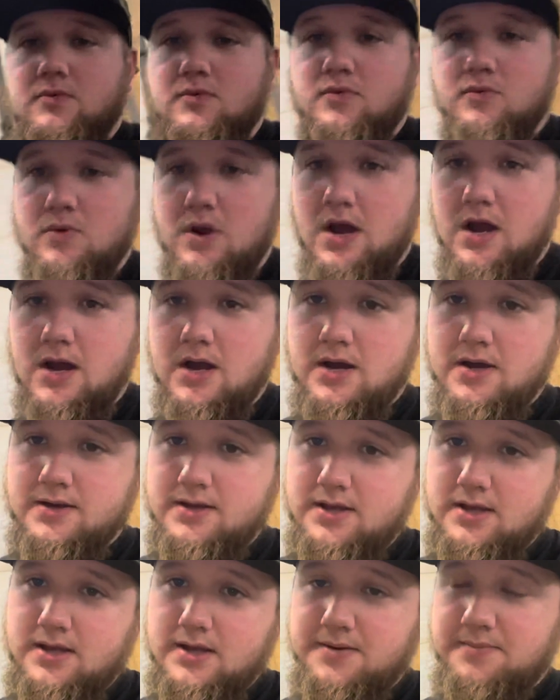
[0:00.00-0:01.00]
rod
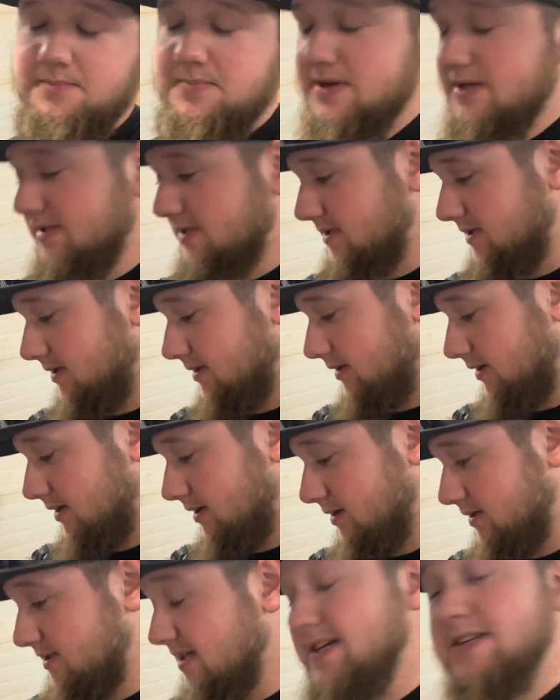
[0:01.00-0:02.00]
and piston
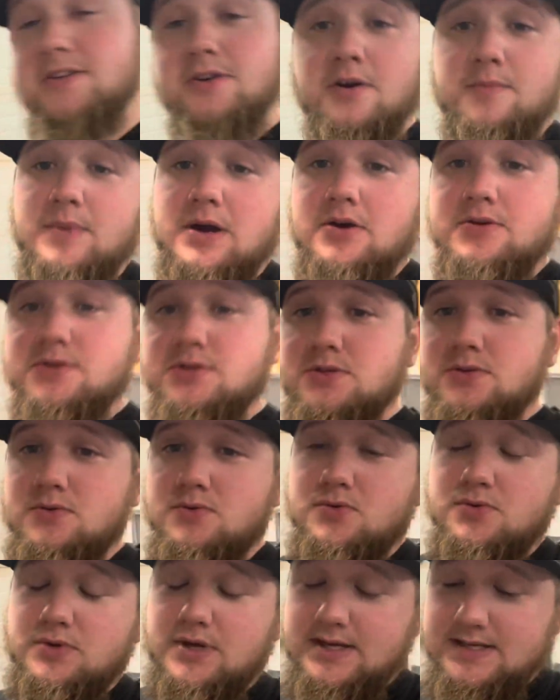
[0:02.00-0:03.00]
because he took them out
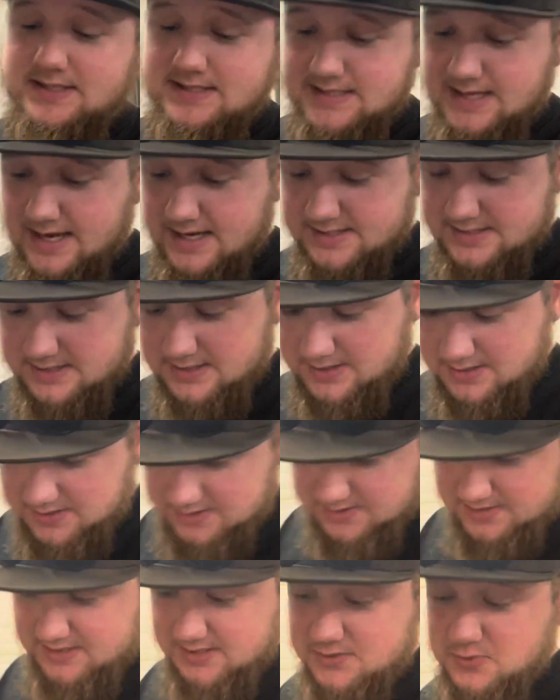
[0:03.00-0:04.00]
to get sizing
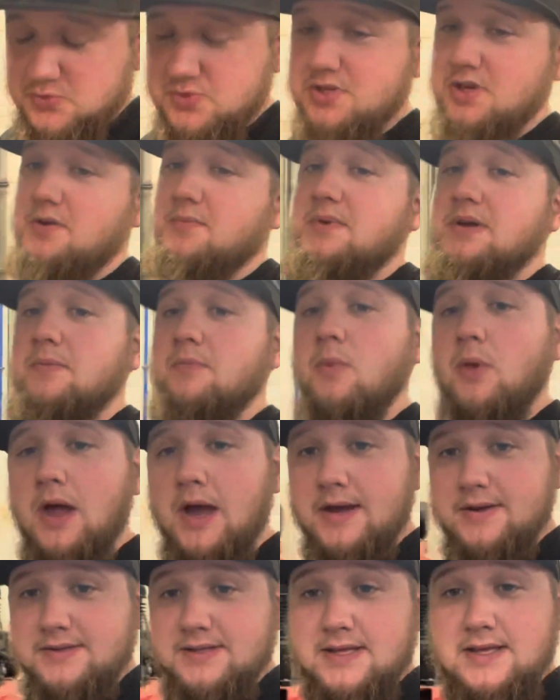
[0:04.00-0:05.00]
because this was going to be a
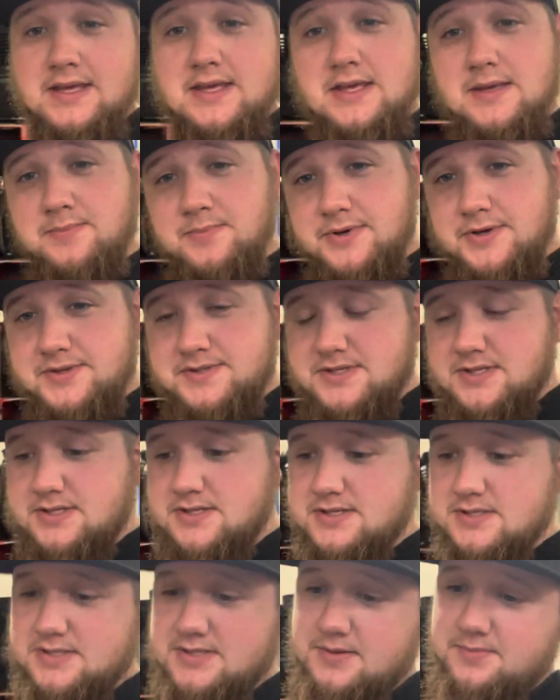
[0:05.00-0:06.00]
block that he built
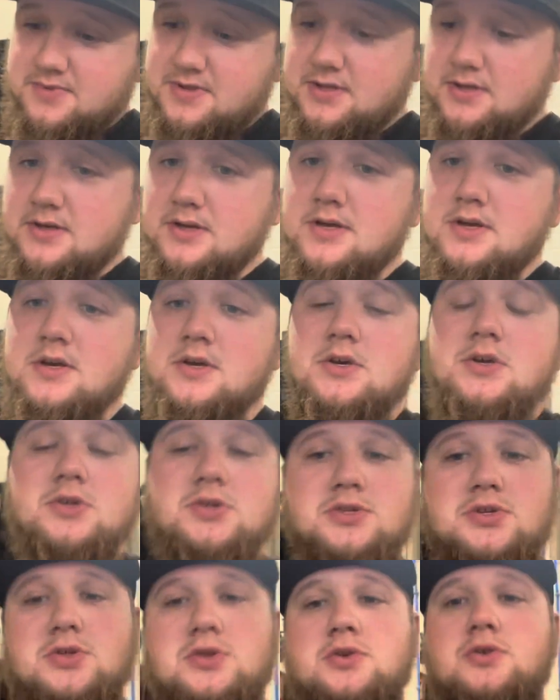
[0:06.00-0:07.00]
into something
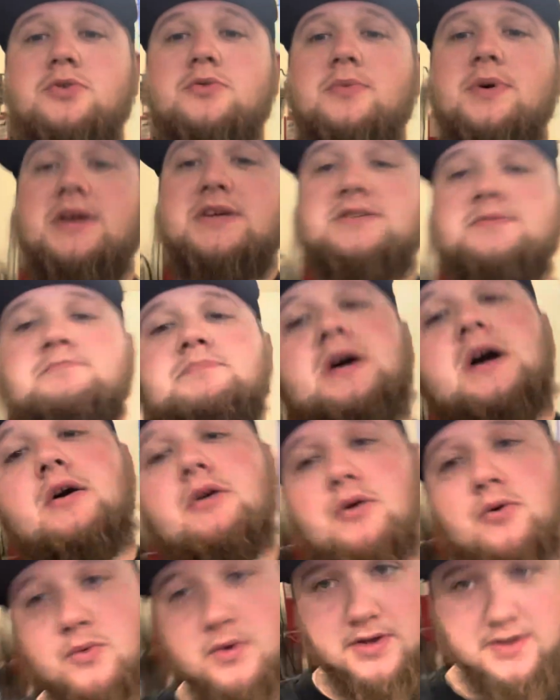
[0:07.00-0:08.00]
to make some
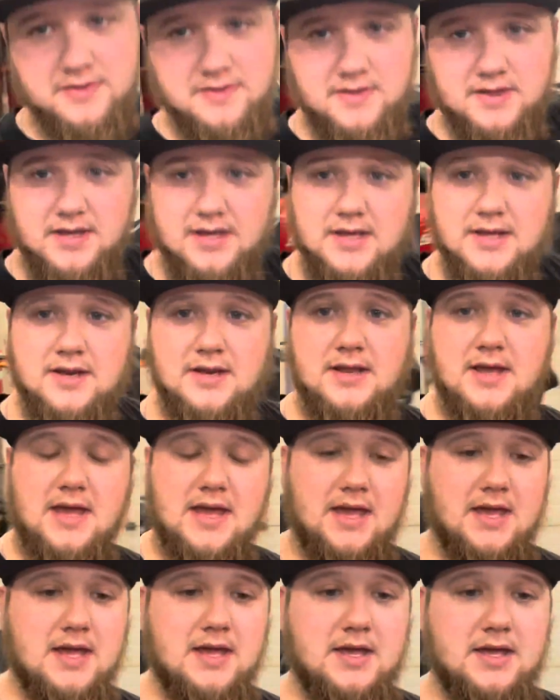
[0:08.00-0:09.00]
power with in
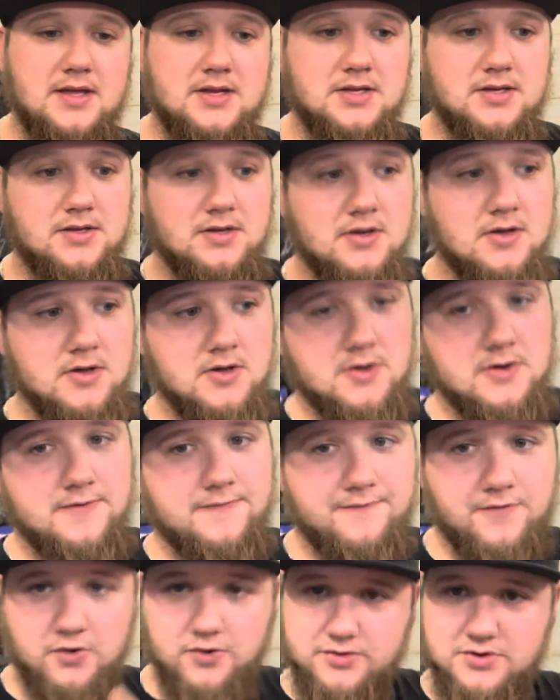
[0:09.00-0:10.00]
a
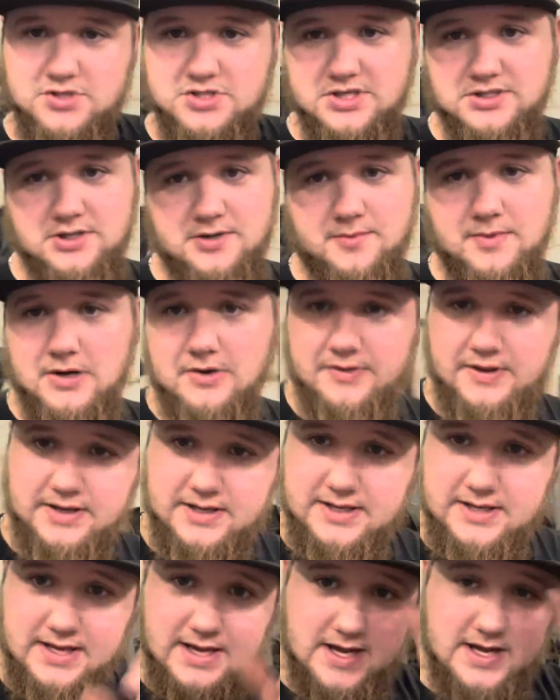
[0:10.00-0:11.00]
4th gen Camaro that
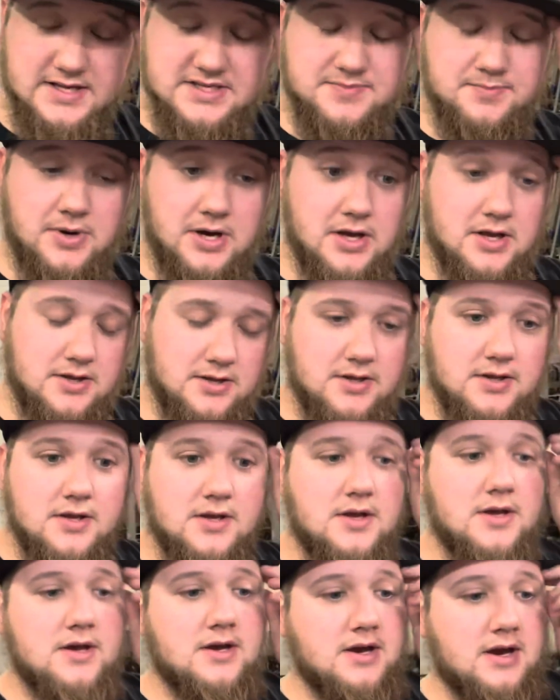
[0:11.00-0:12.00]
he has. But
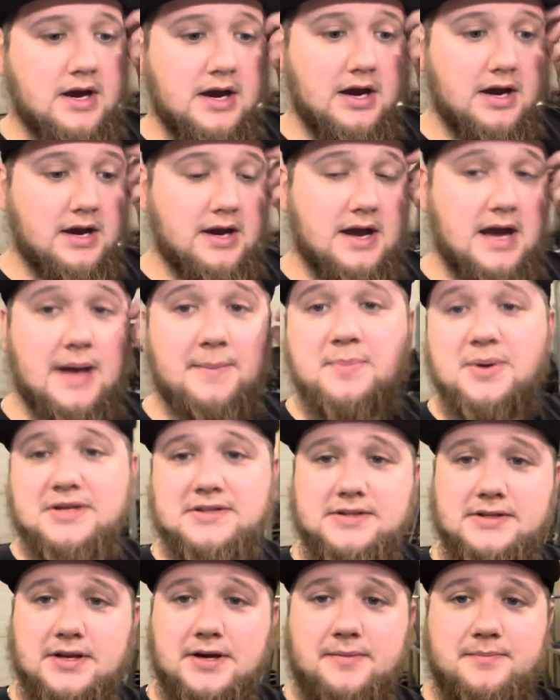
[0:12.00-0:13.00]
I picked
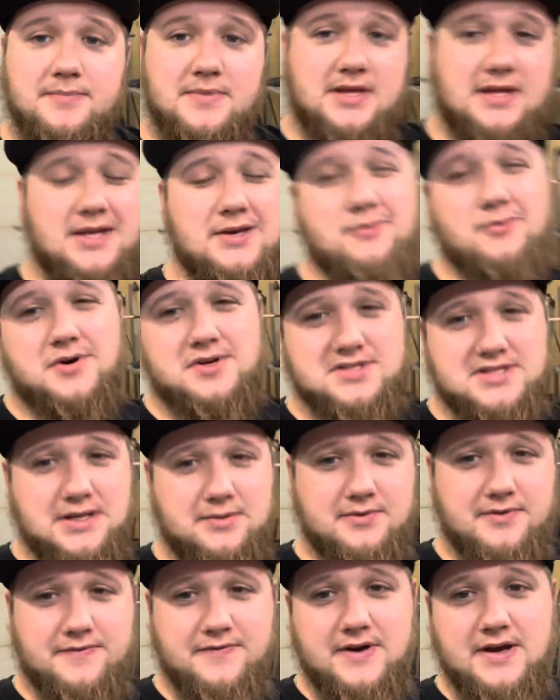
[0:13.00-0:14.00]
it up. He wasn't
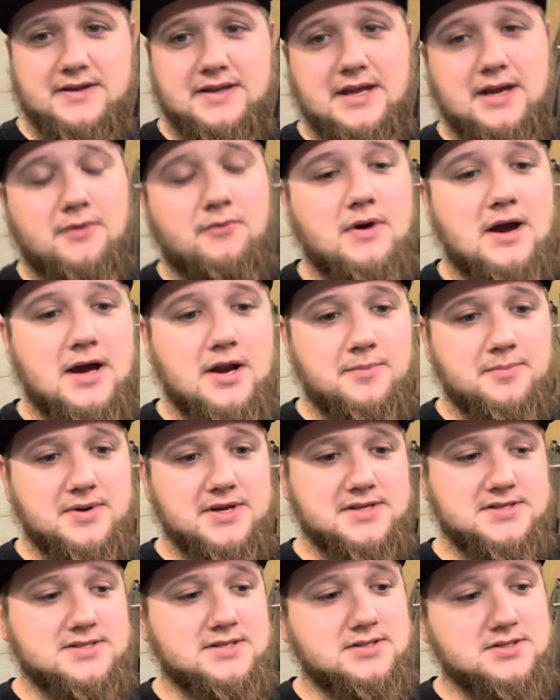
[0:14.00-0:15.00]
able to find that rod or
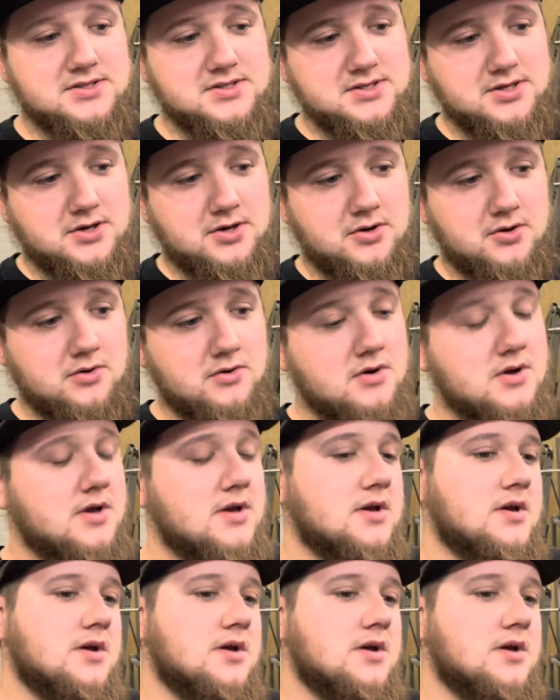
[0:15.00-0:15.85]
piston, so